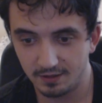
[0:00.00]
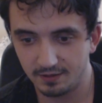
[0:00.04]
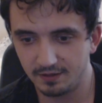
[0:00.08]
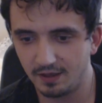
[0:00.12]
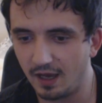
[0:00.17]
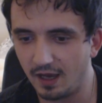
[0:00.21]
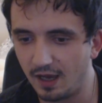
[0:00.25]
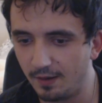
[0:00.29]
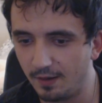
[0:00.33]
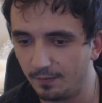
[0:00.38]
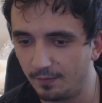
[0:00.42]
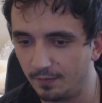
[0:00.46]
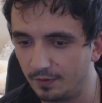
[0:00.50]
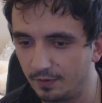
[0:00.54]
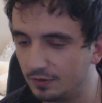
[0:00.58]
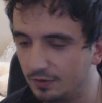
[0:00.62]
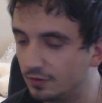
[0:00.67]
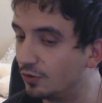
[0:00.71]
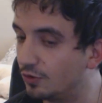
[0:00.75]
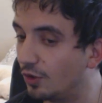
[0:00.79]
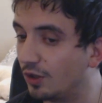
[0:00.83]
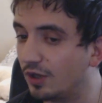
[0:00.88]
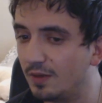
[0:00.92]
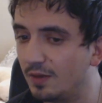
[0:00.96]

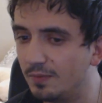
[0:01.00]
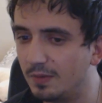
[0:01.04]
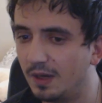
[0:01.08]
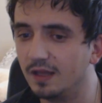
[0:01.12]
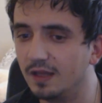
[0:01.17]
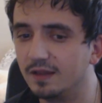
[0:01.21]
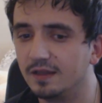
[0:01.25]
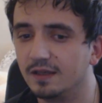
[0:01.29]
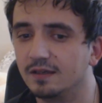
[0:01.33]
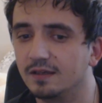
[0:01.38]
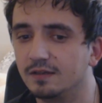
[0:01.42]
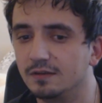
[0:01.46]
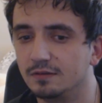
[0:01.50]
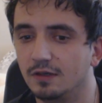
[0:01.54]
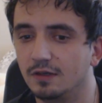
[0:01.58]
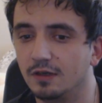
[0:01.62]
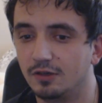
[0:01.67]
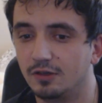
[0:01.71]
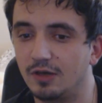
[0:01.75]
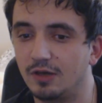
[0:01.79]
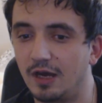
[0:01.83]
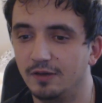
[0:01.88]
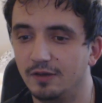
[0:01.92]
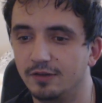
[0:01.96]
Talking about
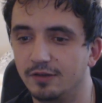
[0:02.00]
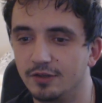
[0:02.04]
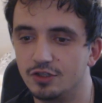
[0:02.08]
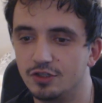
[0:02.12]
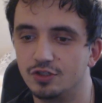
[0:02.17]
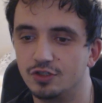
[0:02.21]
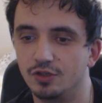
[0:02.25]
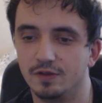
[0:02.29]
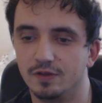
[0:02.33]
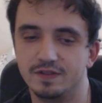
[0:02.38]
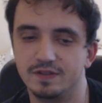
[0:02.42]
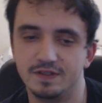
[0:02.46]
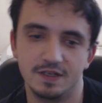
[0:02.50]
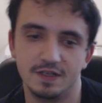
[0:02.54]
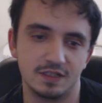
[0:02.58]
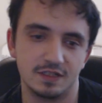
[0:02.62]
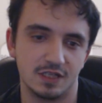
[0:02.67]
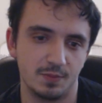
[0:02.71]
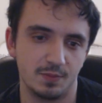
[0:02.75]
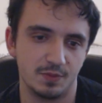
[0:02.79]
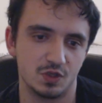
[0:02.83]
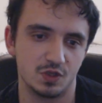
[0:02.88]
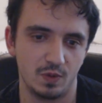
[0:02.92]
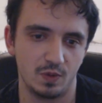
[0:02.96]
the crowd control
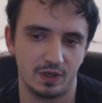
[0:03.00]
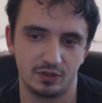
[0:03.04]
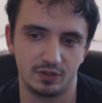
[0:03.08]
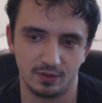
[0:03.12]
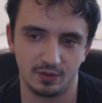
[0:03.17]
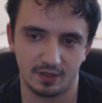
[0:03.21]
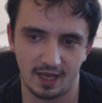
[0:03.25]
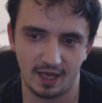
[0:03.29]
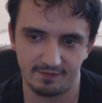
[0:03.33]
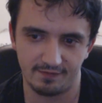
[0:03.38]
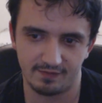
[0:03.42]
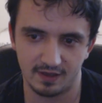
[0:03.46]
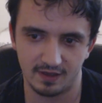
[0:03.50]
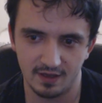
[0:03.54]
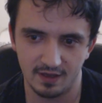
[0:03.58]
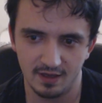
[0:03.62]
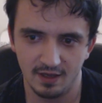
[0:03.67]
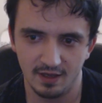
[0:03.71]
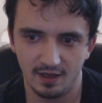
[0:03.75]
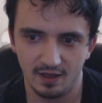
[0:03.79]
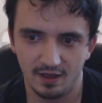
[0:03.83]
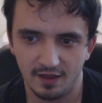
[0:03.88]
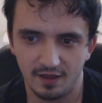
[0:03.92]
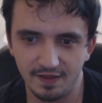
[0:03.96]
system is way too heavy.
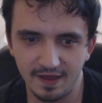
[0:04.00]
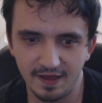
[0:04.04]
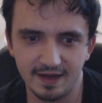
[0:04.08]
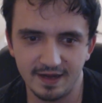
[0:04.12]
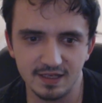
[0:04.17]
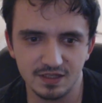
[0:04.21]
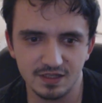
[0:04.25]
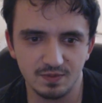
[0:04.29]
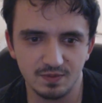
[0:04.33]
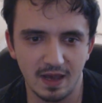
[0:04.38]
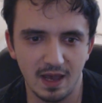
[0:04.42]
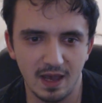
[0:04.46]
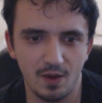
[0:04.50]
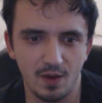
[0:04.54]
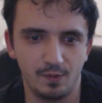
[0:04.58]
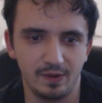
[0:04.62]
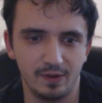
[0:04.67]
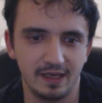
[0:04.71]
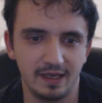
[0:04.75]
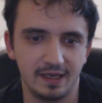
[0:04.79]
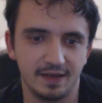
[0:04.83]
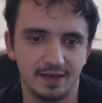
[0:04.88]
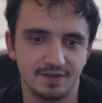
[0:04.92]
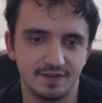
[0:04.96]
That is why
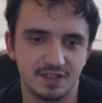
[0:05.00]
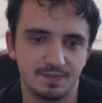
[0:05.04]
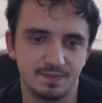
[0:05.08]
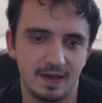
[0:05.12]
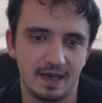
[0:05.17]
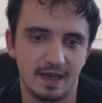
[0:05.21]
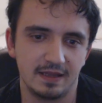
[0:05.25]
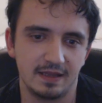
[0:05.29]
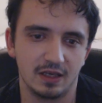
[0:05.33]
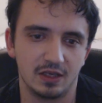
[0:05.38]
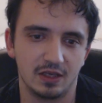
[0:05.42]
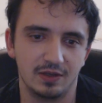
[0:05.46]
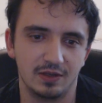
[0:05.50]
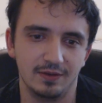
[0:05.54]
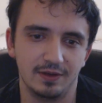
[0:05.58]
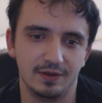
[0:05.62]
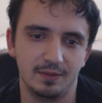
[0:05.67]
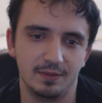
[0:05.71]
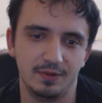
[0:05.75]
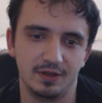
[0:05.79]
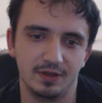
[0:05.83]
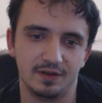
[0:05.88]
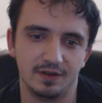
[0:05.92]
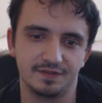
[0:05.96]
we have spent a
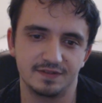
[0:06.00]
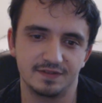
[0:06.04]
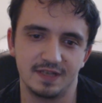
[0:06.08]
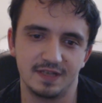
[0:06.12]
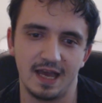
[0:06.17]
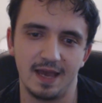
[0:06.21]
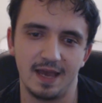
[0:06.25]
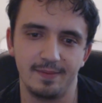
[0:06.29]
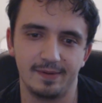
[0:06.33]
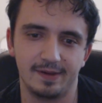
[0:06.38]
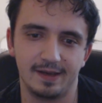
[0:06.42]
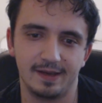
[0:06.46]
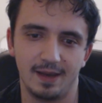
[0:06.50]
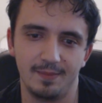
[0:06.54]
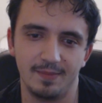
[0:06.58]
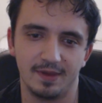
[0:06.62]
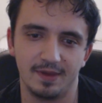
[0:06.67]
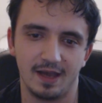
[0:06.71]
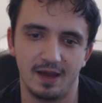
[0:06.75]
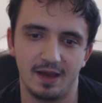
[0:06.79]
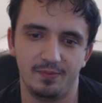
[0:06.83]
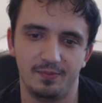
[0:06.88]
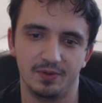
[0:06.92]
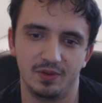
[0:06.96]
good bit of time
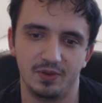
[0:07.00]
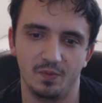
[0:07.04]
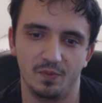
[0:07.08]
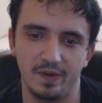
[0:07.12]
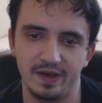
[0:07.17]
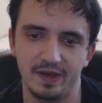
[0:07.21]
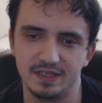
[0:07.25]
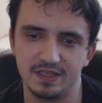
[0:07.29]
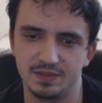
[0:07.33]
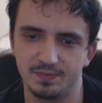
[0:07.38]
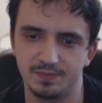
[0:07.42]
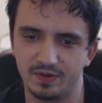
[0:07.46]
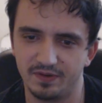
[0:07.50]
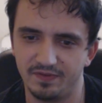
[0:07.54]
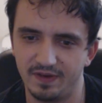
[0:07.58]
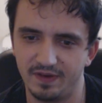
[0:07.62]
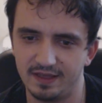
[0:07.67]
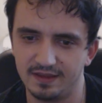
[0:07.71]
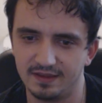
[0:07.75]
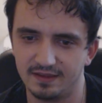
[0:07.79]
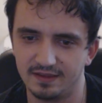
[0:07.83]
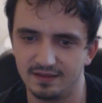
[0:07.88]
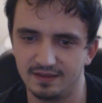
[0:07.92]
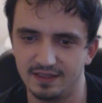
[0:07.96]
coming up with the ways to
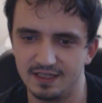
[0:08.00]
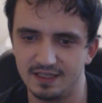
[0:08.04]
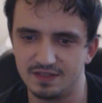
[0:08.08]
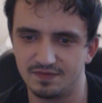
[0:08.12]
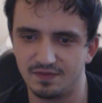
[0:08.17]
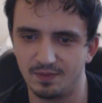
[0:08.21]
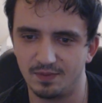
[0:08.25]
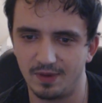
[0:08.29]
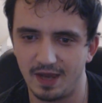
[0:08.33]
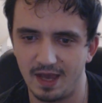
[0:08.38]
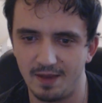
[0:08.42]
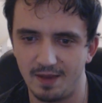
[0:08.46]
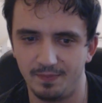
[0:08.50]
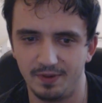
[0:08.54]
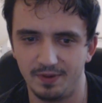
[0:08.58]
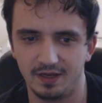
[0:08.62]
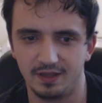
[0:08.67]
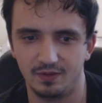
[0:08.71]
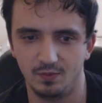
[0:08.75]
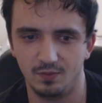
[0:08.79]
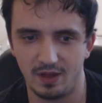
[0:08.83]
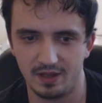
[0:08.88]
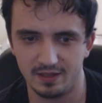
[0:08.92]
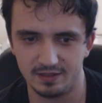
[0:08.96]
prevent this from
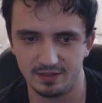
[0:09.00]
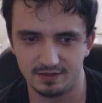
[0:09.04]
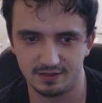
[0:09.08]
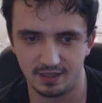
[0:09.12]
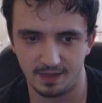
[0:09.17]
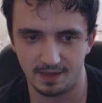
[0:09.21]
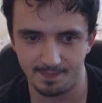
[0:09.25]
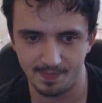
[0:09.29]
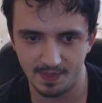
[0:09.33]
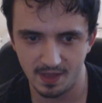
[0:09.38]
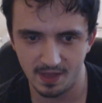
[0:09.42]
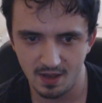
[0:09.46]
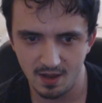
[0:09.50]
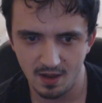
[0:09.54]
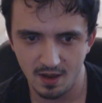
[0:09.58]
happening in WildStar.